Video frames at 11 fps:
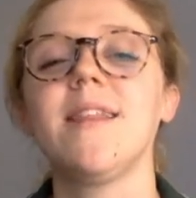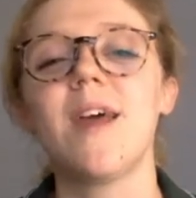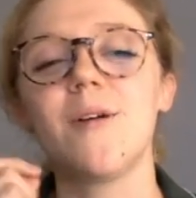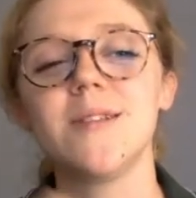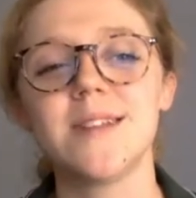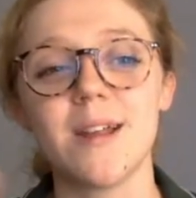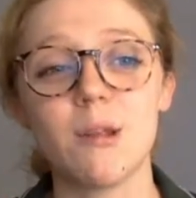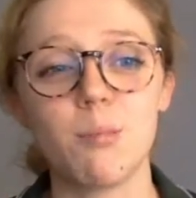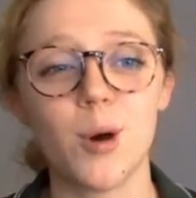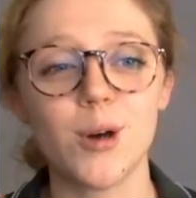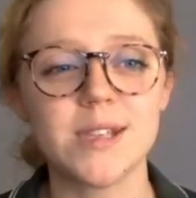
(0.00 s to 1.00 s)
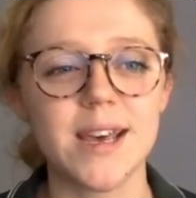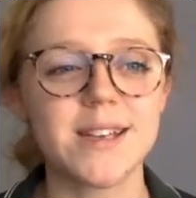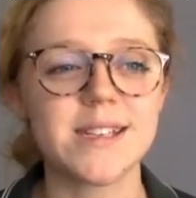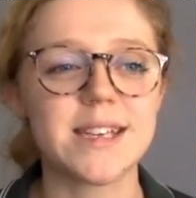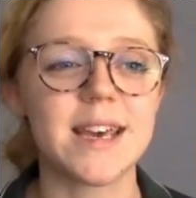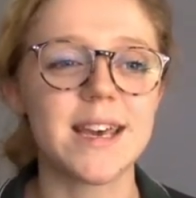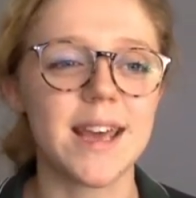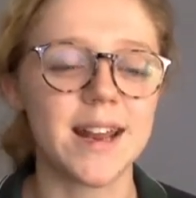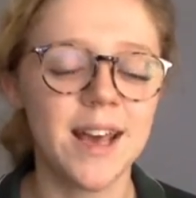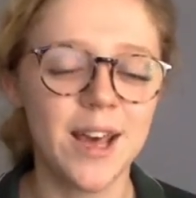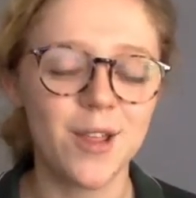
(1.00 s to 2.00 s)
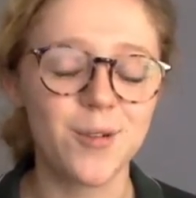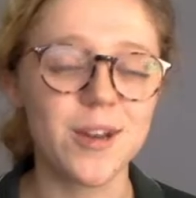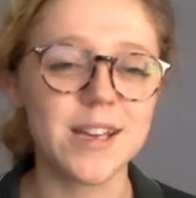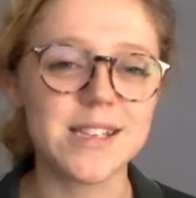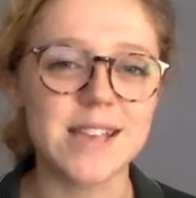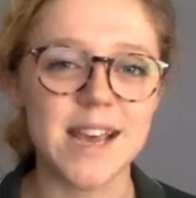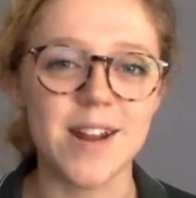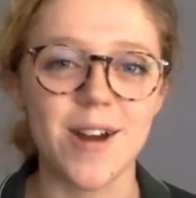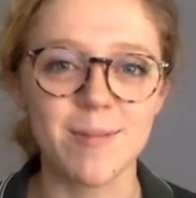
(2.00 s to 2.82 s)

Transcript: that was another box I could tick, and 3 years later,